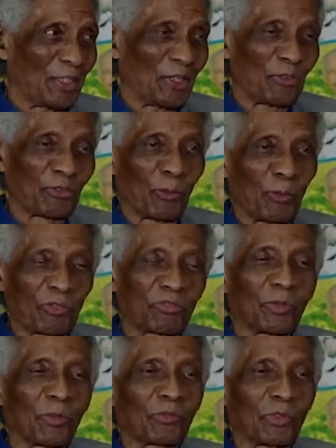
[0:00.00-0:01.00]
So
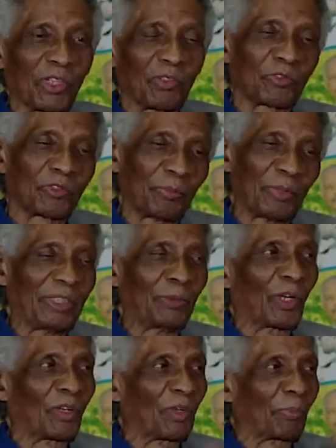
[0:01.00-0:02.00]
Wesley was one of, to me,
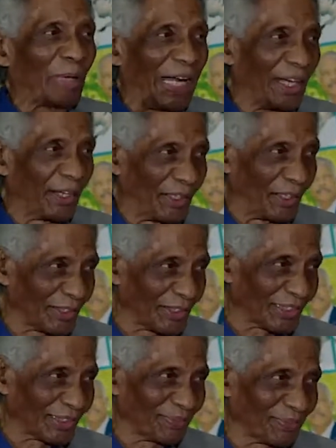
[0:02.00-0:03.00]
one of the
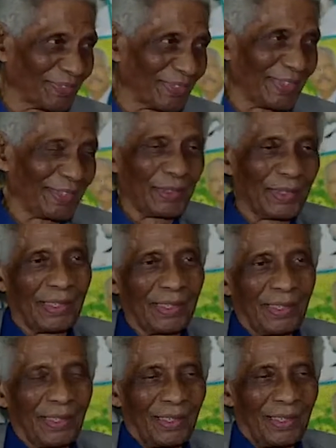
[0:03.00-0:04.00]
pioneers.
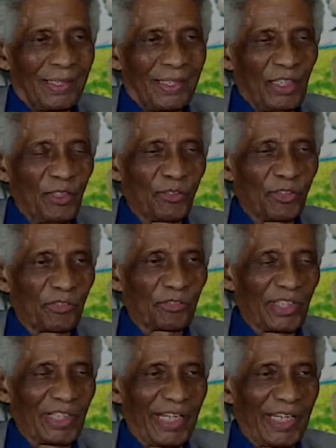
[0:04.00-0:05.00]
In
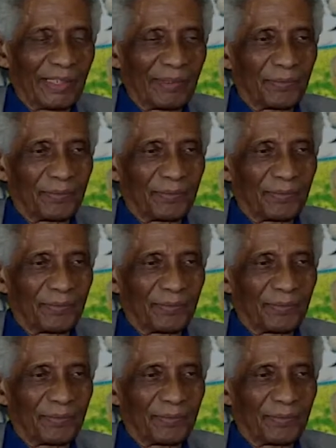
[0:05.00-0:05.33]
69,